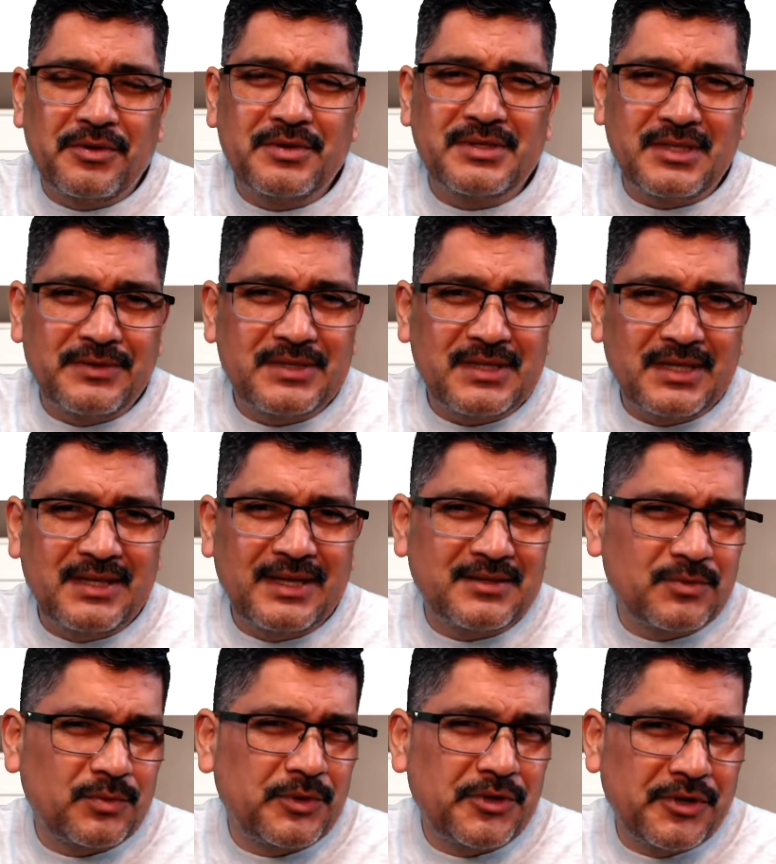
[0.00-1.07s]
seriously,
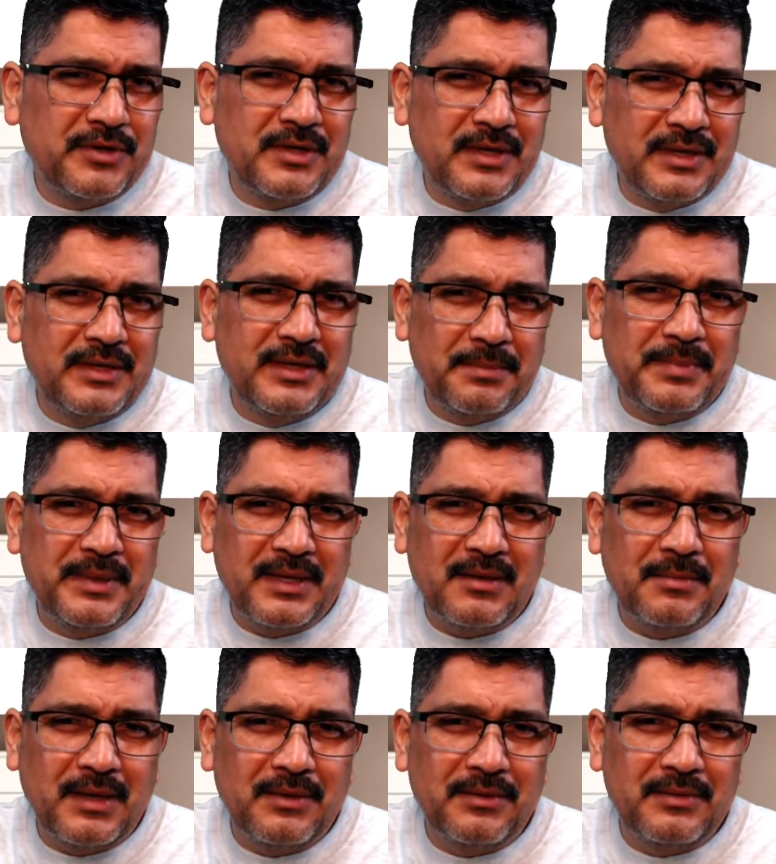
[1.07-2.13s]
that's what you're gonna nitpick
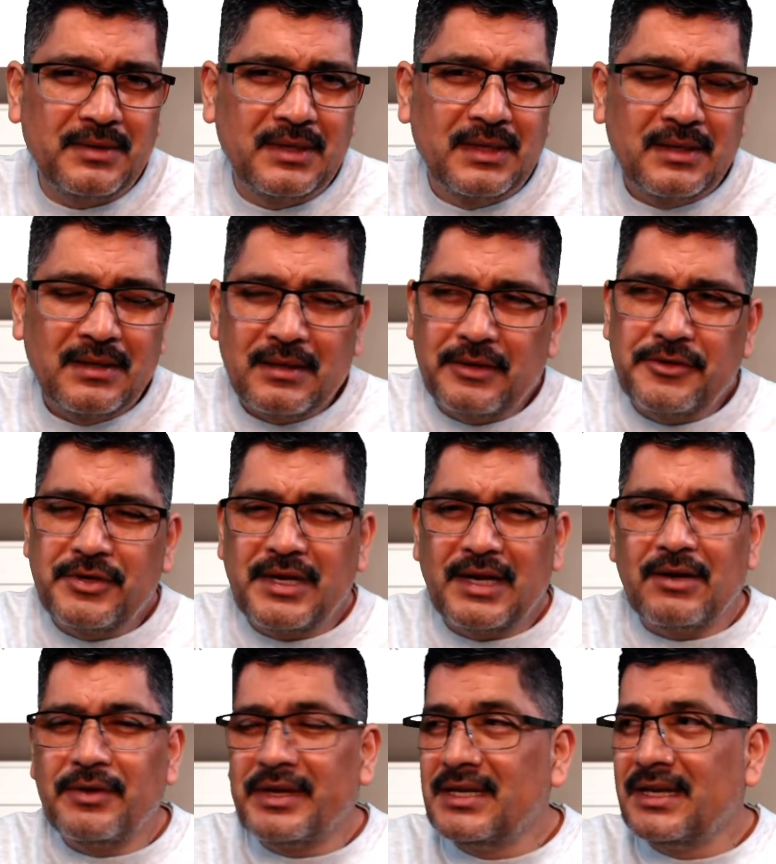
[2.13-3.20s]
about? You're not
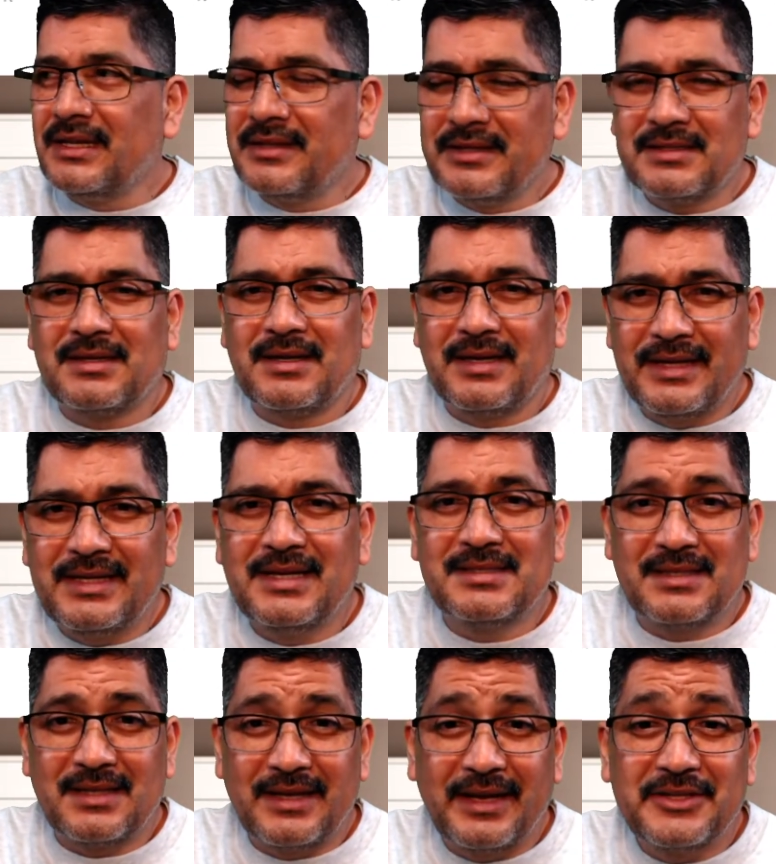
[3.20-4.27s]
looking at this clean
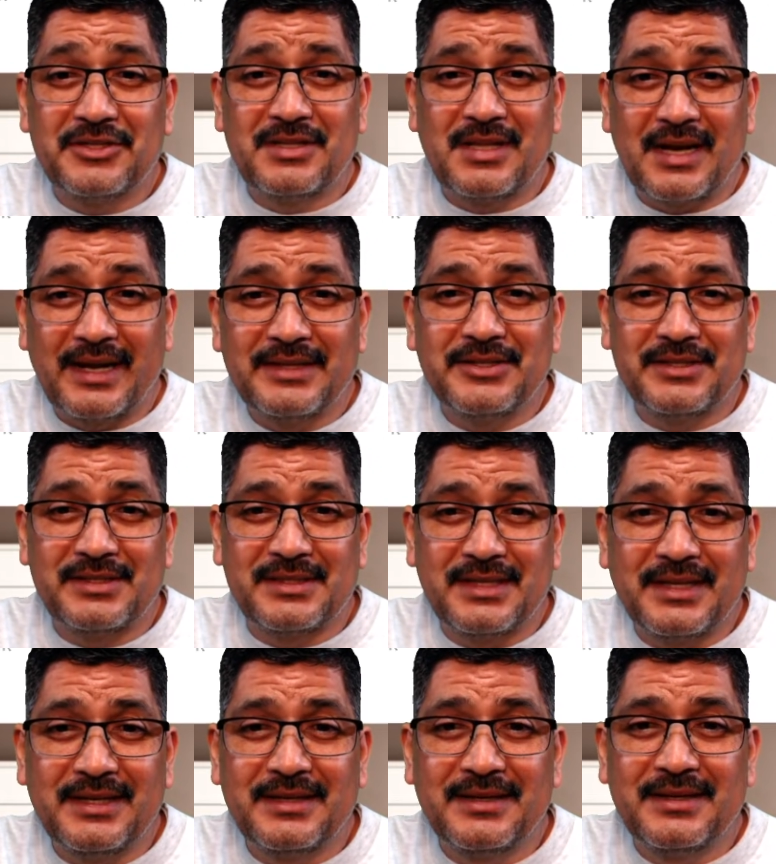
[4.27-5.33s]
installation that I just
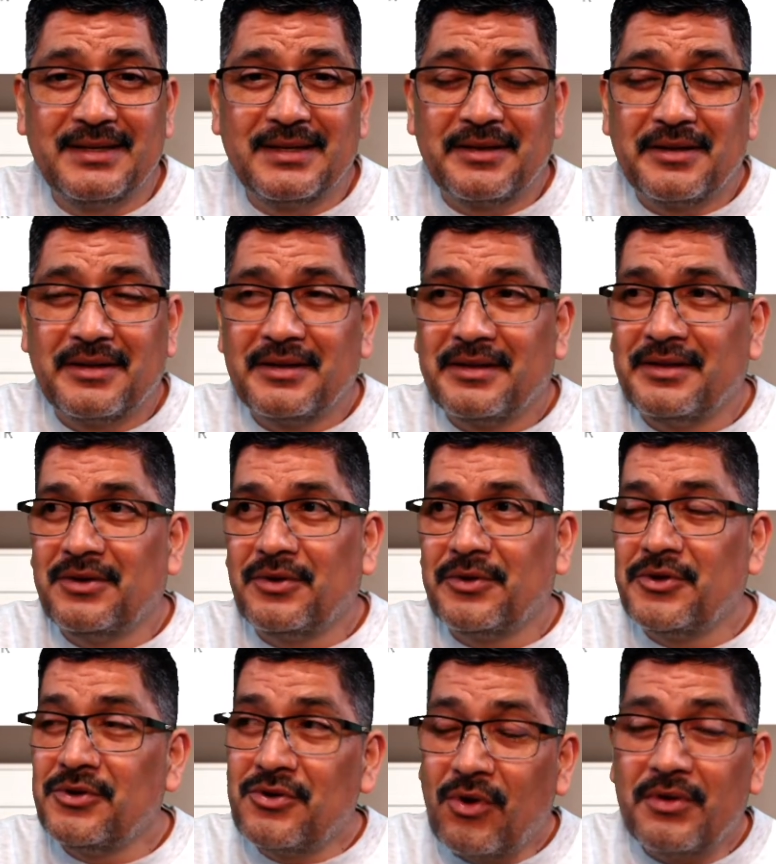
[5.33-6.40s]
did. You
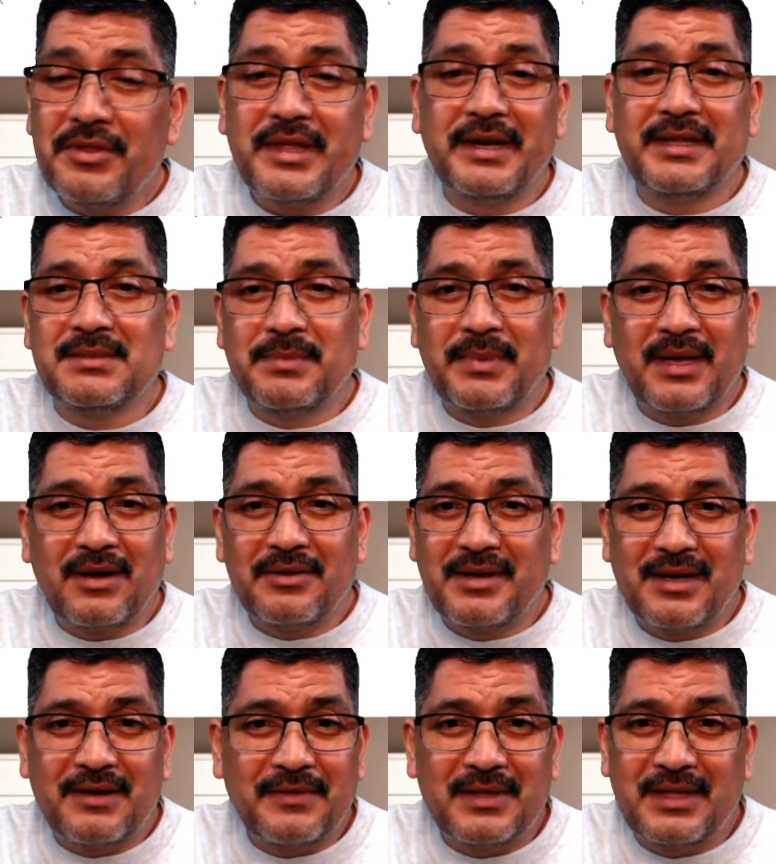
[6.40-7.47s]
know that it's better than
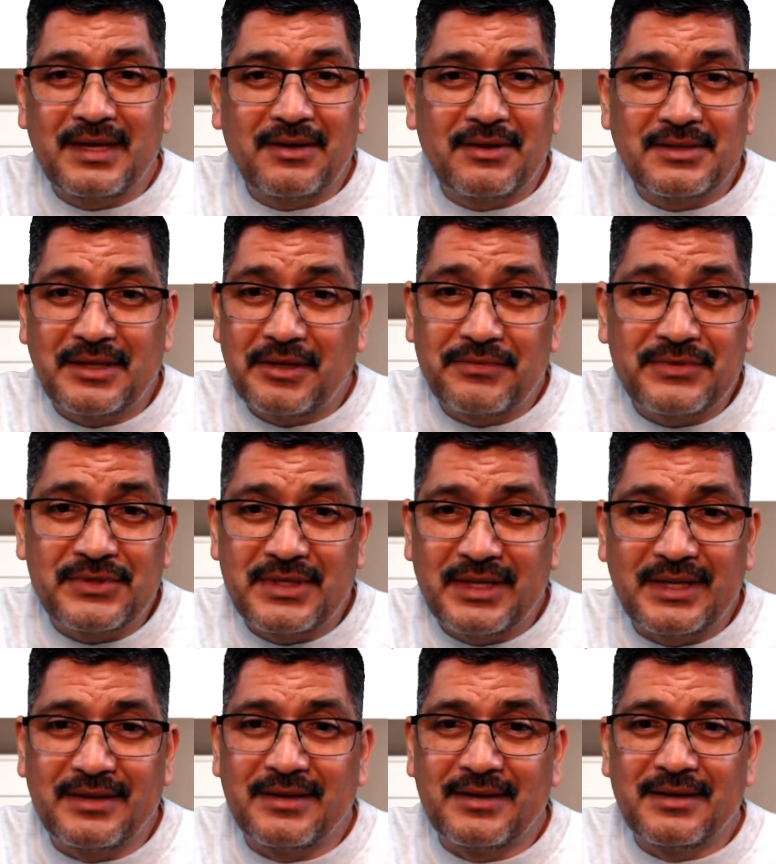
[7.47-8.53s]
everything else that you've
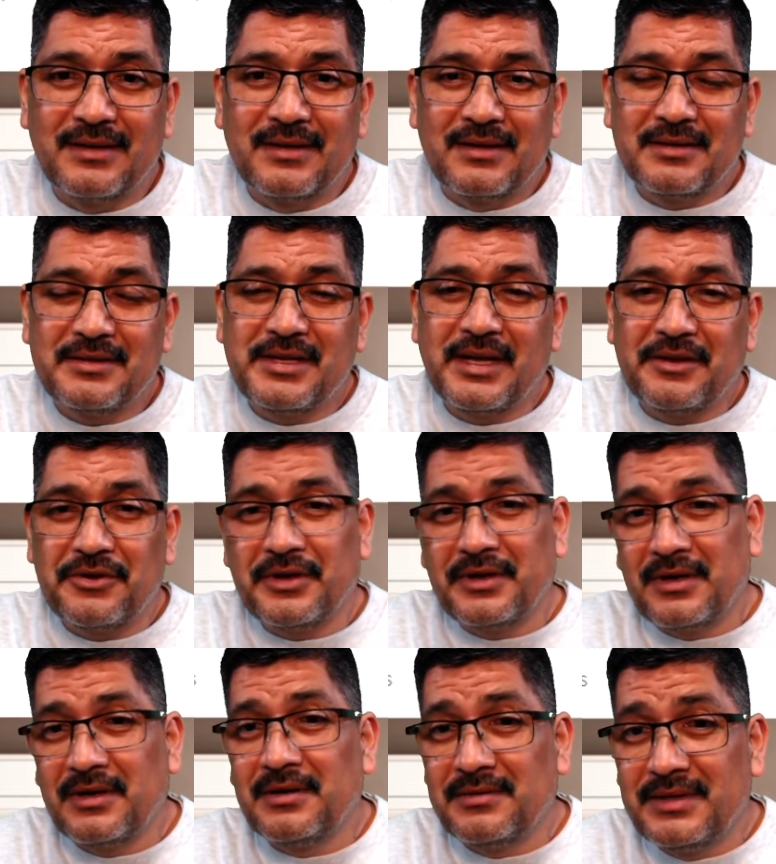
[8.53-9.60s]
seen, yet you're
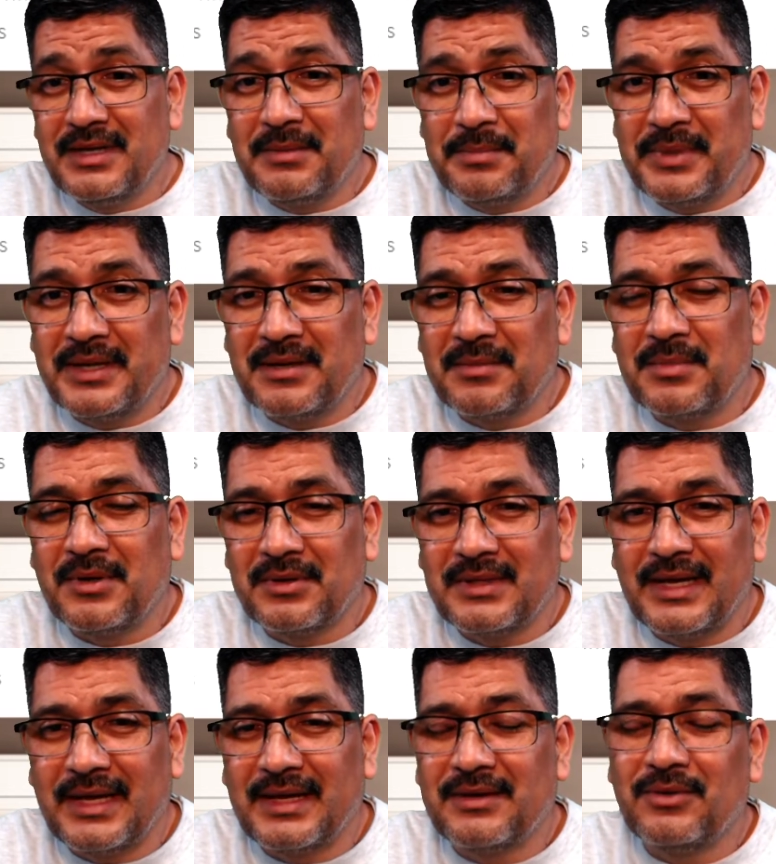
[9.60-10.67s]
gonna nitpick about
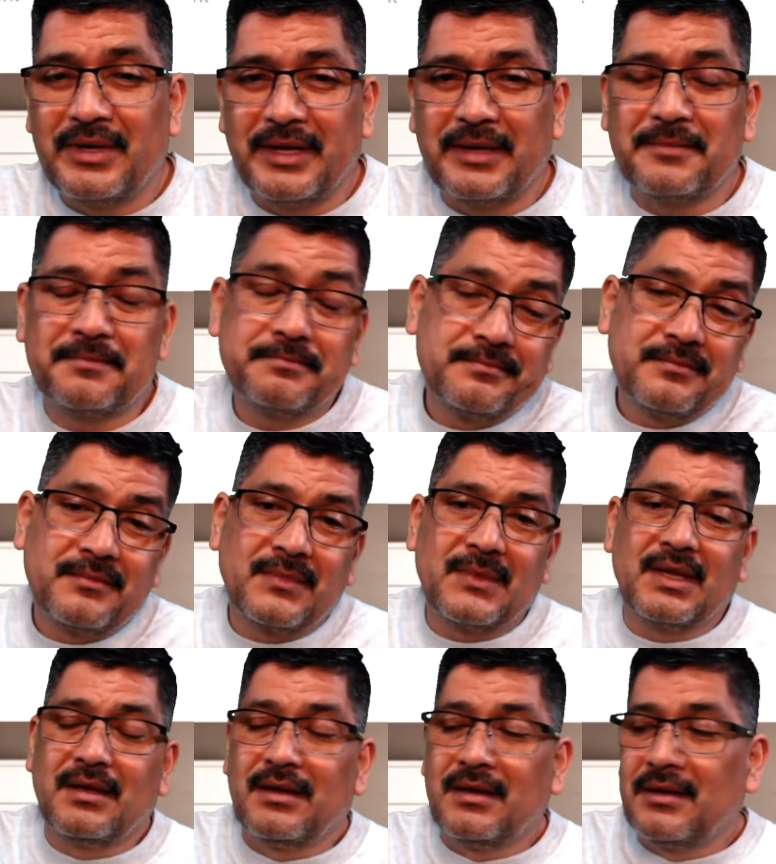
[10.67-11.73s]
that. Okay,
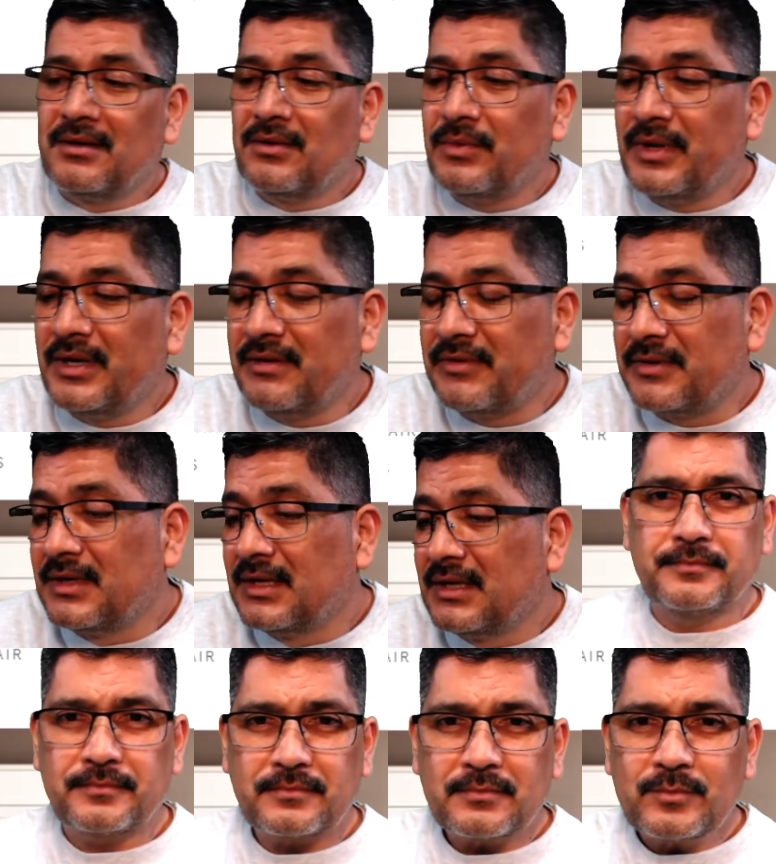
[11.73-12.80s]
whatever.
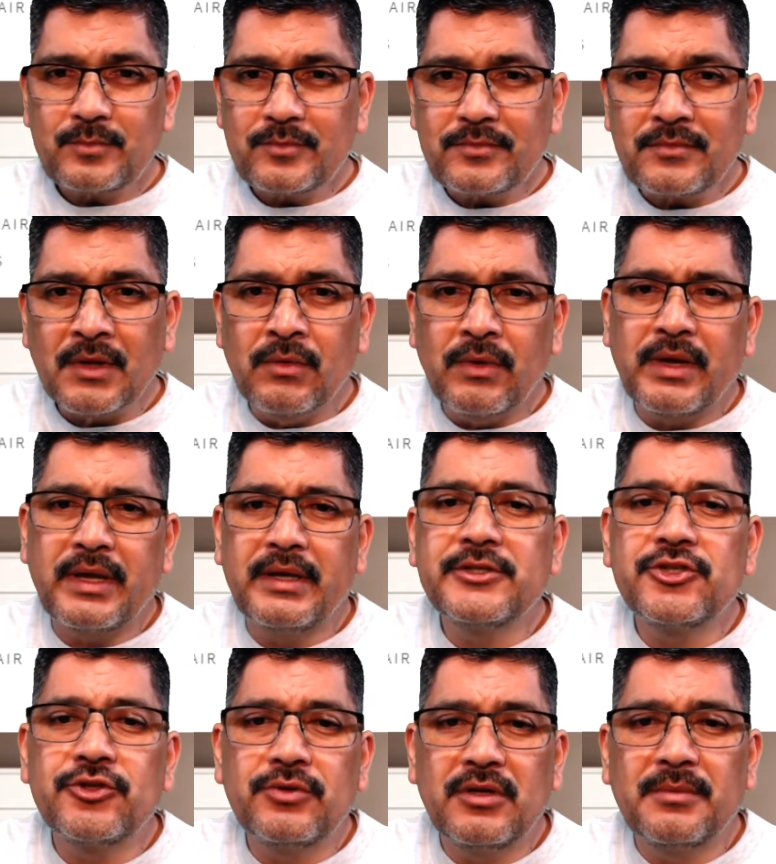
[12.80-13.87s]
Okay,
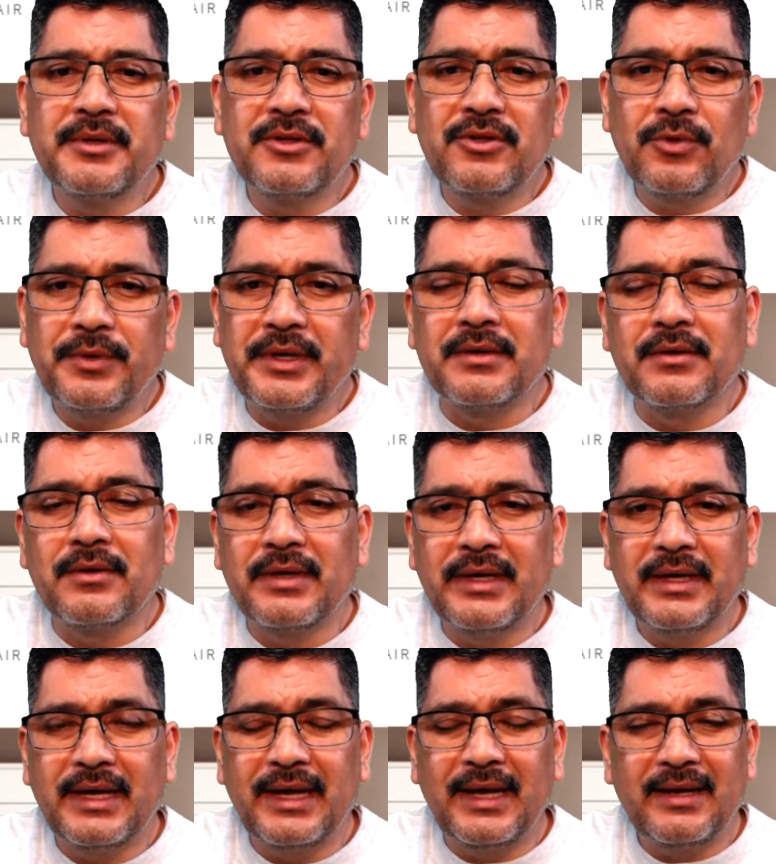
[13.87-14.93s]
issue number three. Okay,
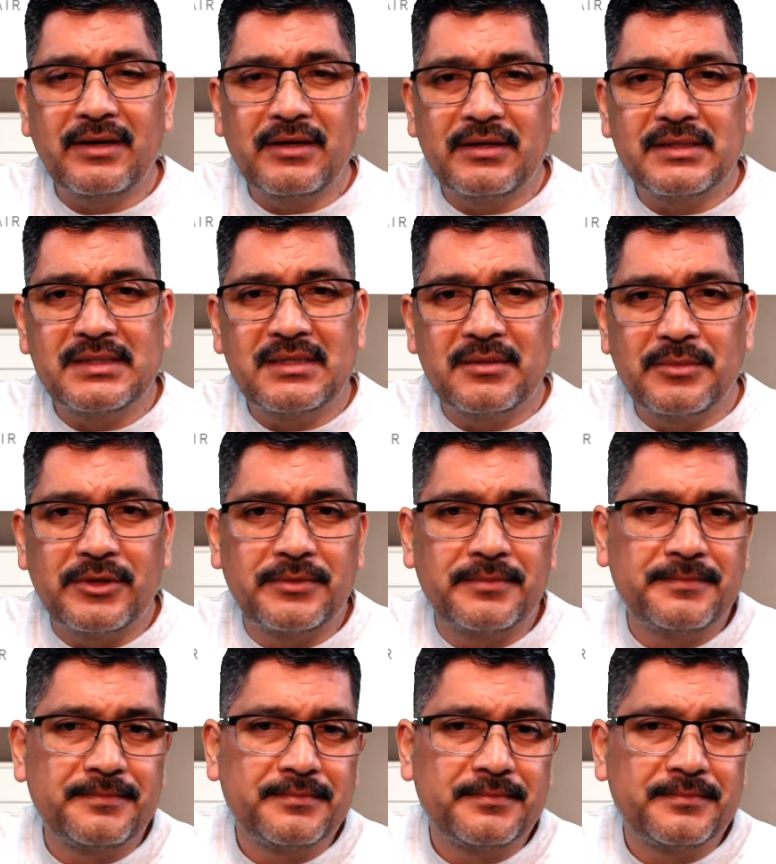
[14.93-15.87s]
I had a customer